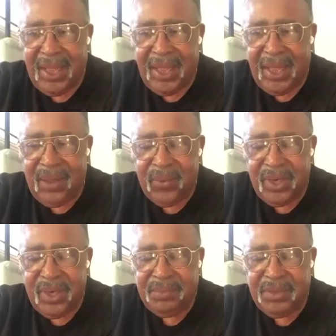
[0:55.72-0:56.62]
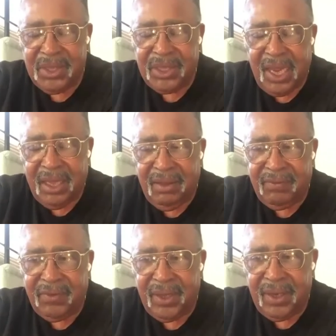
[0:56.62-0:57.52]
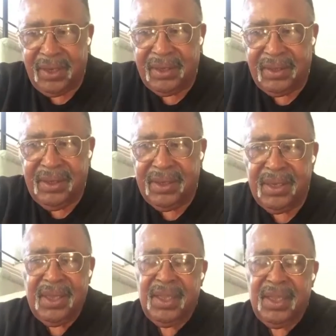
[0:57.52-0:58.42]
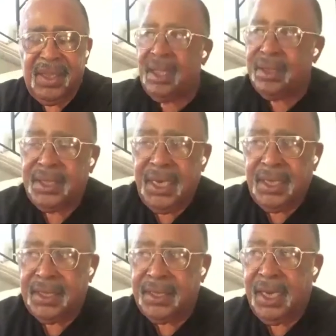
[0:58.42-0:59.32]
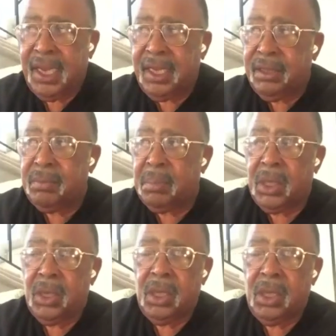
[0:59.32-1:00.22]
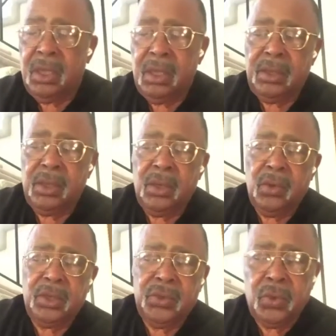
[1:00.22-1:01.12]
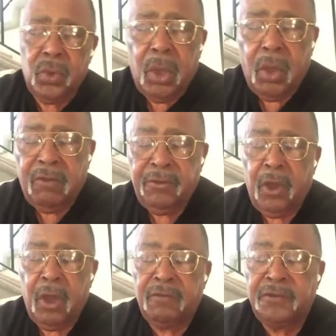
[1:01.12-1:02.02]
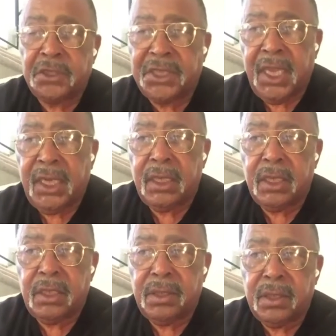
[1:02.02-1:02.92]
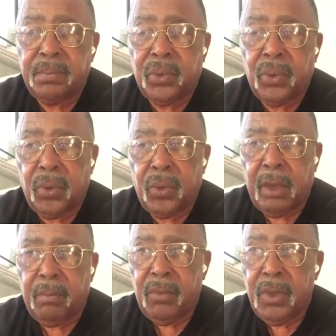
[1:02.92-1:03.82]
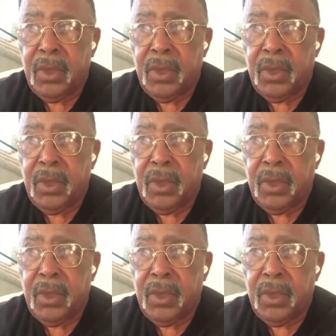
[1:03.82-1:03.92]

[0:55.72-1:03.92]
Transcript: I went up to Jacksonville to take the test, but to go into the officers candidates program